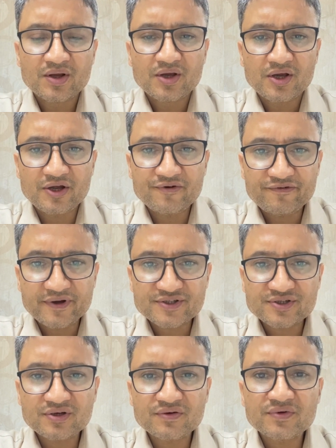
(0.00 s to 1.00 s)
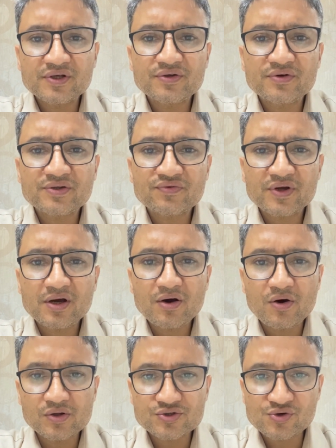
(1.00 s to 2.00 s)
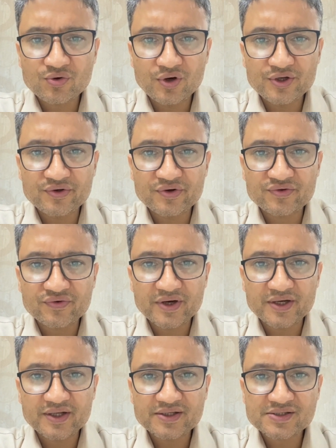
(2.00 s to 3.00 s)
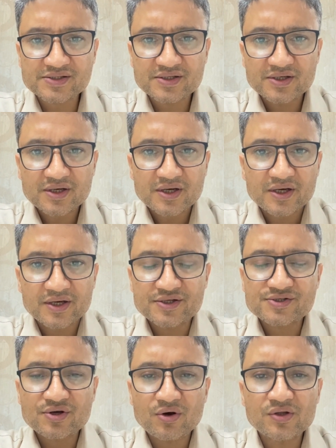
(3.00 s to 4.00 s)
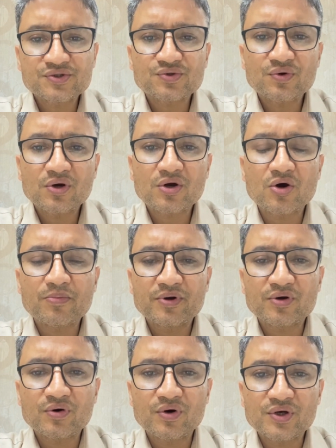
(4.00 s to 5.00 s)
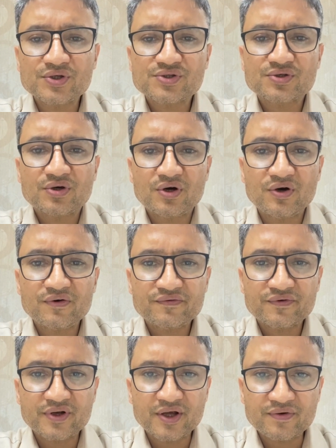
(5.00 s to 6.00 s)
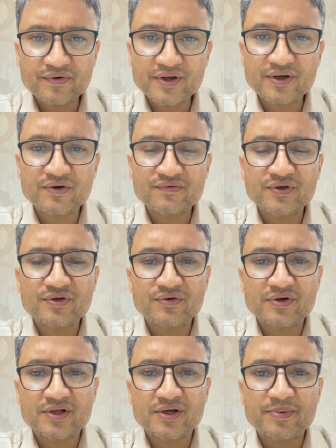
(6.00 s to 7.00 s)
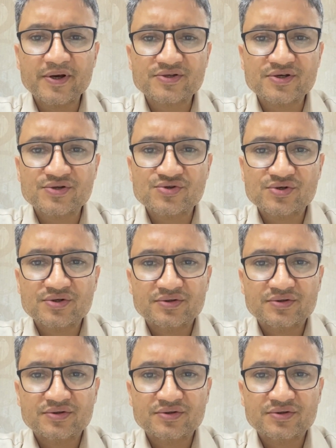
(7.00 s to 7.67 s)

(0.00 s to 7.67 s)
Infection of the urethra, also called urethritis, is also a common cause of narrowing of the urinary passage.